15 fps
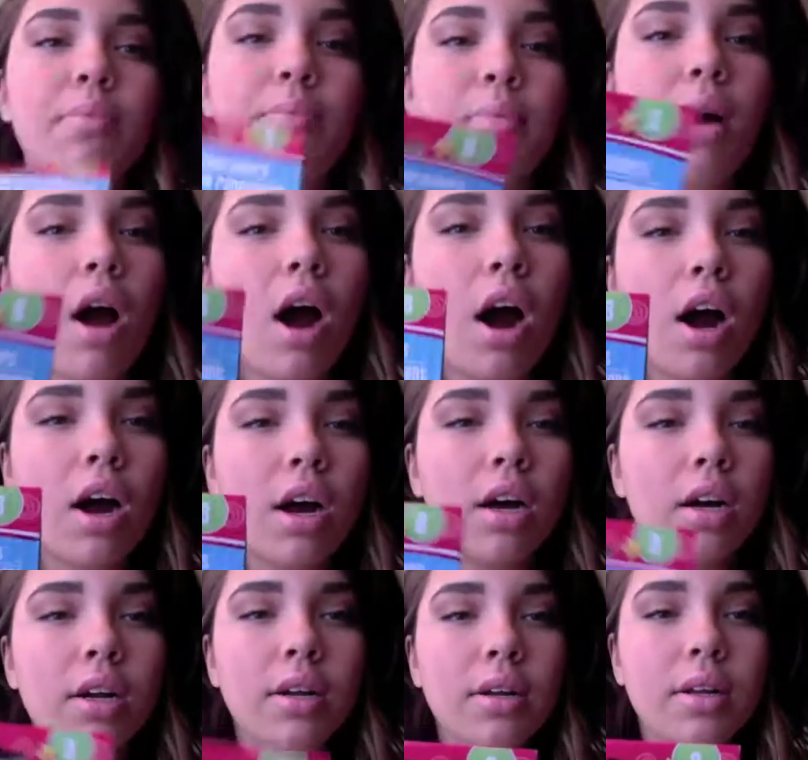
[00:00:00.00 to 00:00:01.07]
are,
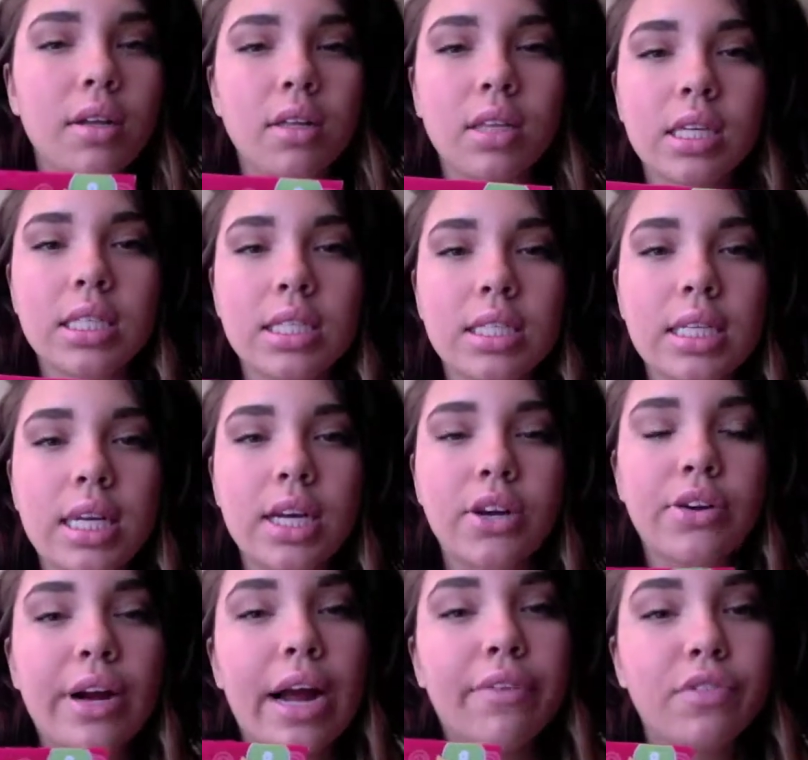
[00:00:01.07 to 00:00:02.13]
let's see,
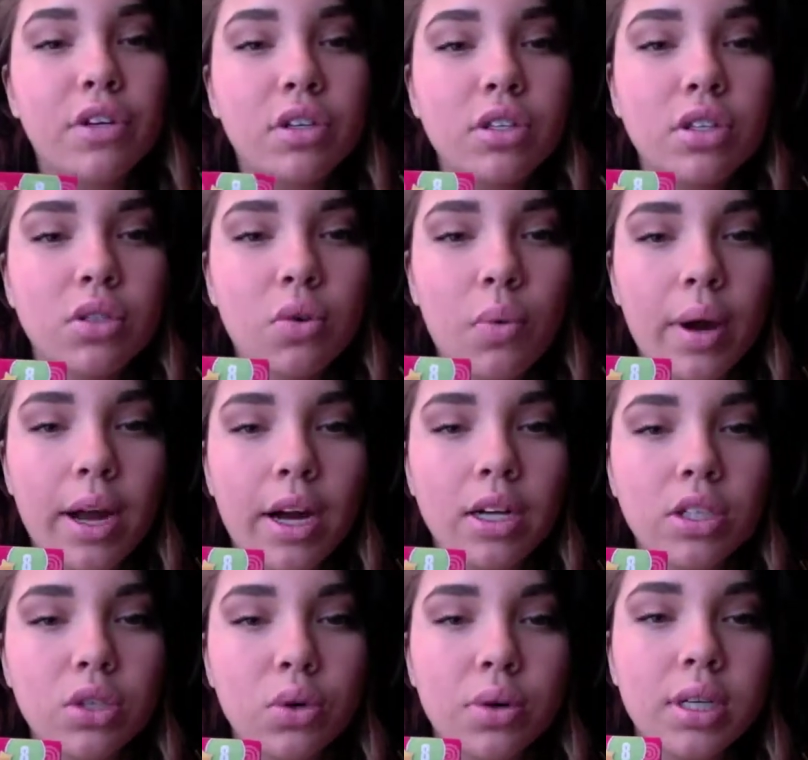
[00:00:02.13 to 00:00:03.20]
Crafter Square
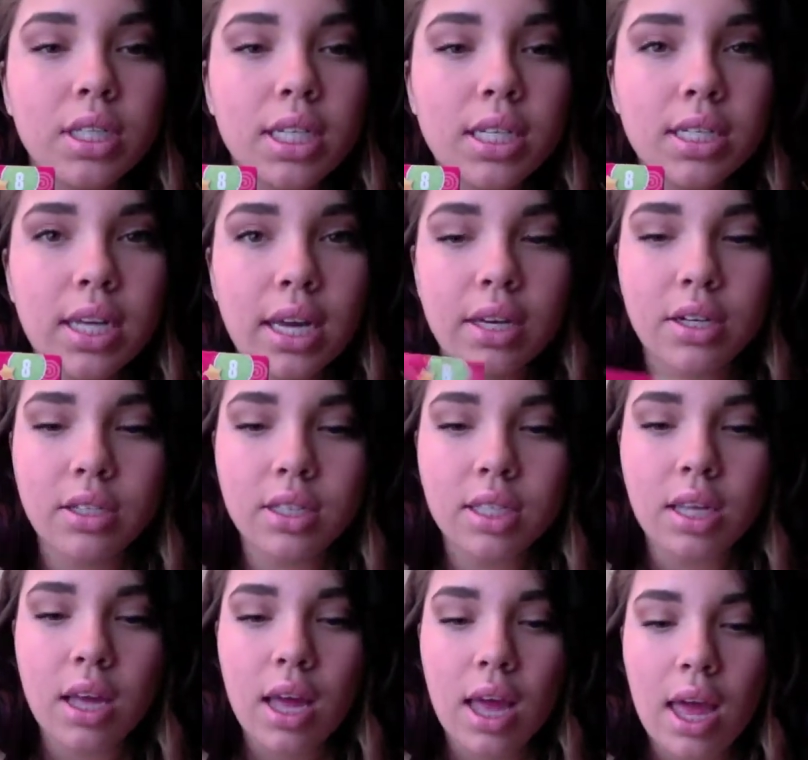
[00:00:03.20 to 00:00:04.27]
storage containers,
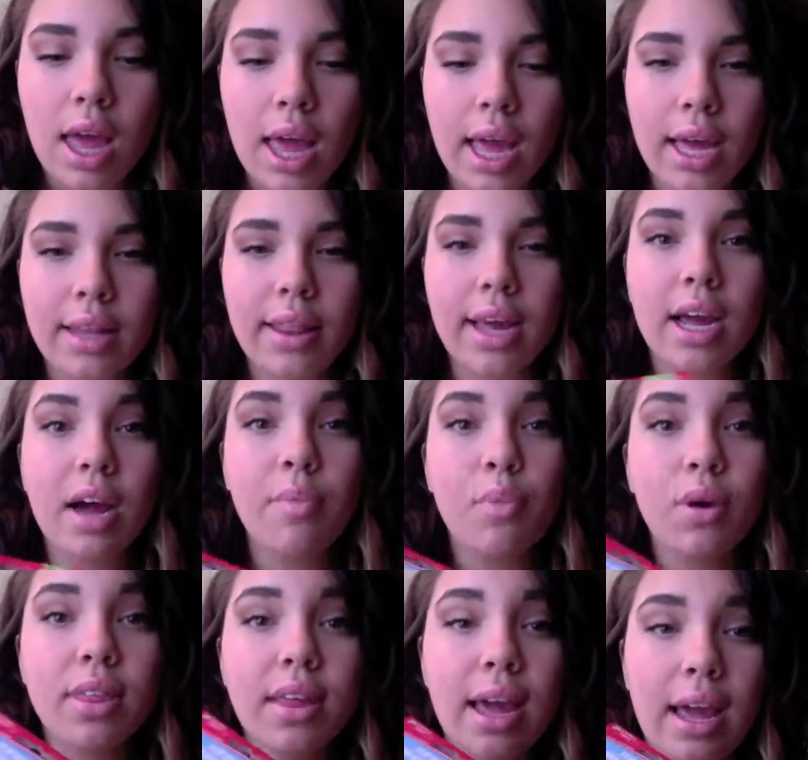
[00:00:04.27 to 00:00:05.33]
and they come
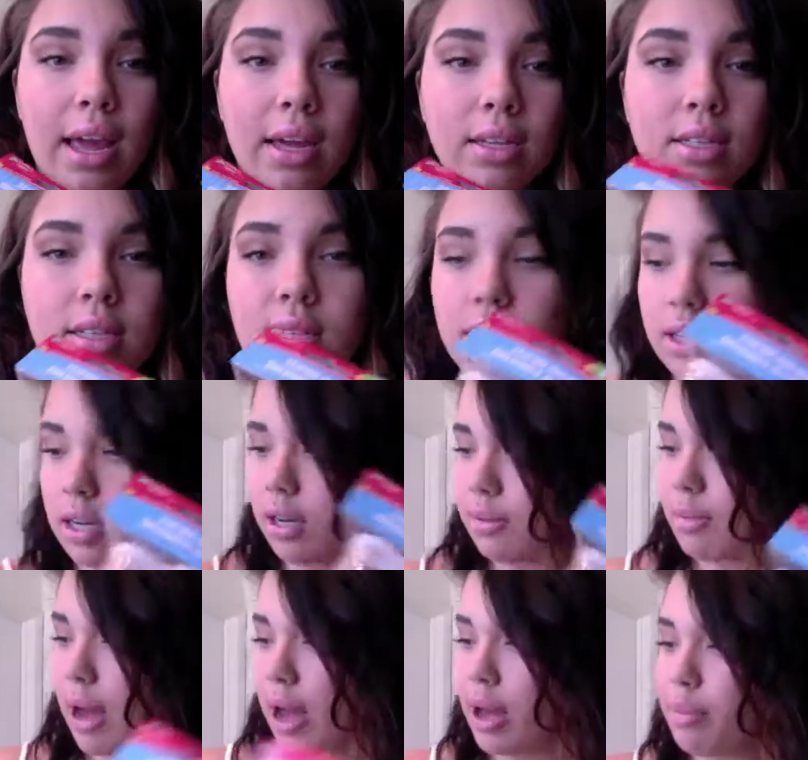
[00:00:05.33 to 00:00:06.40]
with 8.
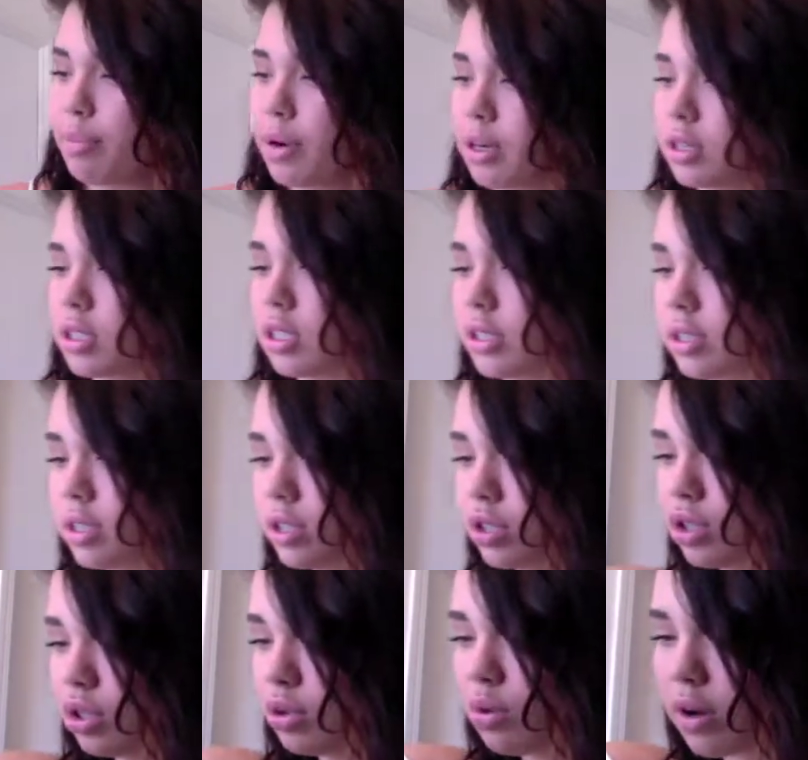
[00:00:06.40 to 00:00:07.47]
I purchased
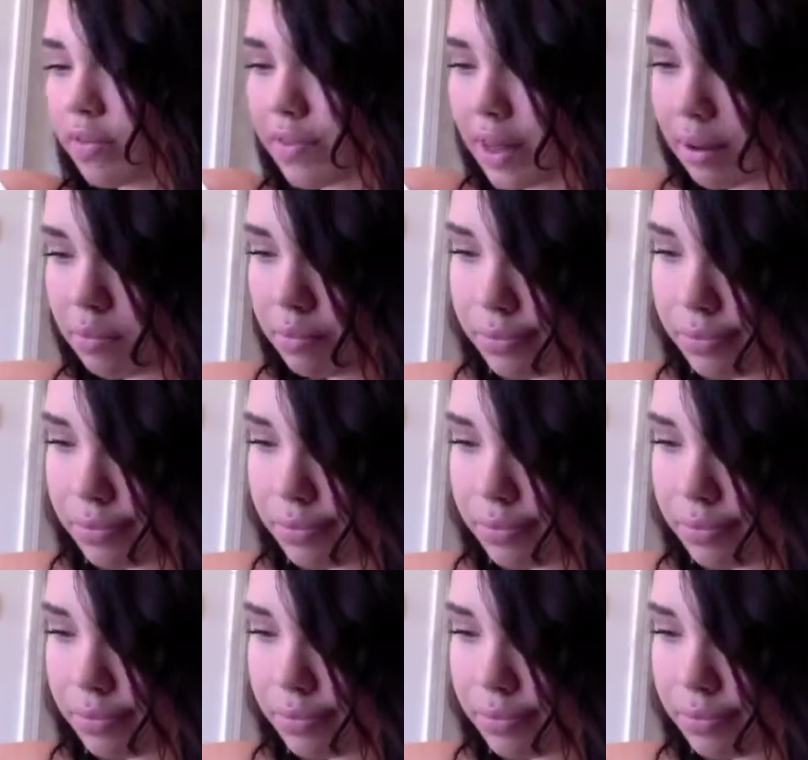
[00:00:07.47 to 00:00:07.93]
2 of them